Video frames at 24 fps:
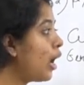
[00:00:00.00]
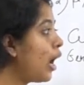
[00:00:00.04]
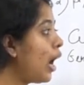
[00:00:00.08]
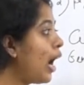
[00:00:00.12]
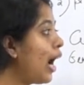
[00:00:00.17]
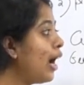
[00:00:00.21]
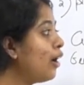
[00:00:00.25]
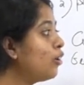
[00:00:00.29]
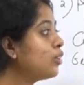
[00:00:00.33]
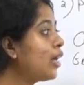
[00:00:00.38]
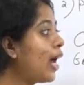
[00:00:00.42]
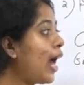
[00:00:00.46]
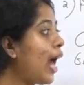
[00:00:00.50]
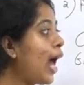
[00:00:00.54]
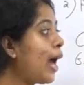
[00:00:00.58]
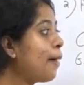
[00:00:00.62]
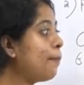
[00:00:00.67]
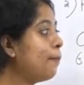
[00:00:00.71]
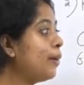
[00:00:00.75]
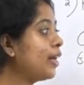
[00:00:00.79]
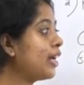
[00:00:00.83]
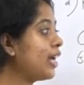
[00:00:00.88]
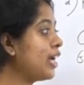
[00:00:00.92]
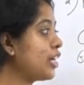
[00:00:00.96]
How the
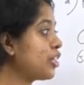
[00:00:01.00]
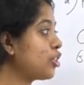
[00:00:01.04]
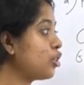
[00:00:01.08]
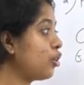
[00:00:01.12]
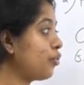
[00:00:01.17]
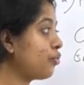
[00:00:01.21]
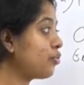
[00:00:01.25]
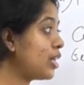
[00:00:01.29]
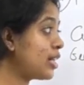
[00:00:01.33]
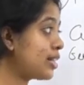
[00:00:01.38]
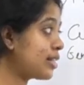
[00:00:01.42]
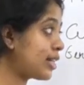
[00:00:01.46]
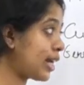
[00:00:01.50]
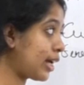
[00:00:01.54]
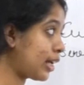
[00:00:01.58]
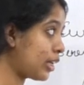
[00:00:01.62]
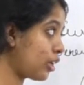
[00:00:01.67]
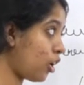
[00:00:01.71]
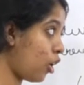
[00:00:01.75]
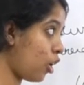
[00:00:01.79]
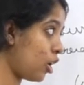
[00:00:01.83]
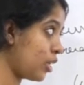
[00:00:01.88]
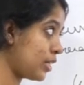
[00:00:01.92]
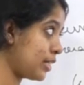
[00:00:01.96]
application of this
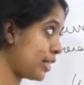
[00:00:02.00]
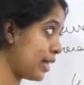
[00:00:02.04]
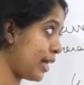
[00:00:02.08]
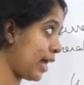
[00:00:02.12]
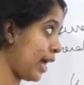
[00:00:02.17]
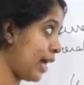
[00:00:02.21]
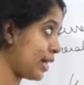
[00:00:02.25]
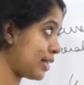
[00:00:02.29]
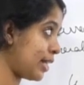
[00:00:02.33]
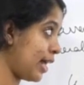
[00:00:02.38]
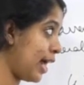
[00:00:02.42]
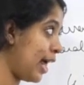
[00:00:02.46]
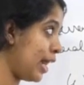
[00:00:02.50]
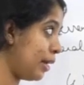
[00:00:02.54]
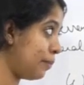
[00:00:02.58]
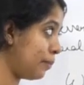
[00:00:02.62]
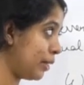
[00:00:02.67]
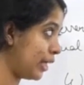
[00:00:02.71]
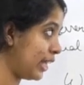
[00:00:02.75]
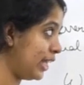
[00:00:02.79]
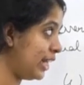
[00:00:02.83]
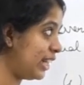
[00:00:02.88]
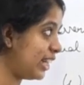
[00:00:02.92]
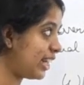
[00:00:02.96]
technology has
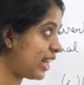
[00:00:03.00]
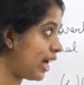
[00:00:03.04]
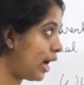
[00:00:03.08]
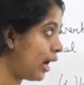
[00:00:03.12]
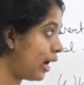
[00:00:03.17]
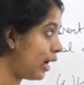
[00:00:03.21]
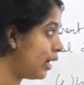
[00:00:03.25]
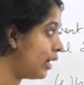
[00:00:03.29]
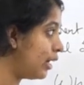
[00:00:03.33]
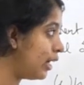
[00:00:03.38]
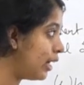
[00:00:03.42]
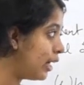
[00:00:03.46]
helped India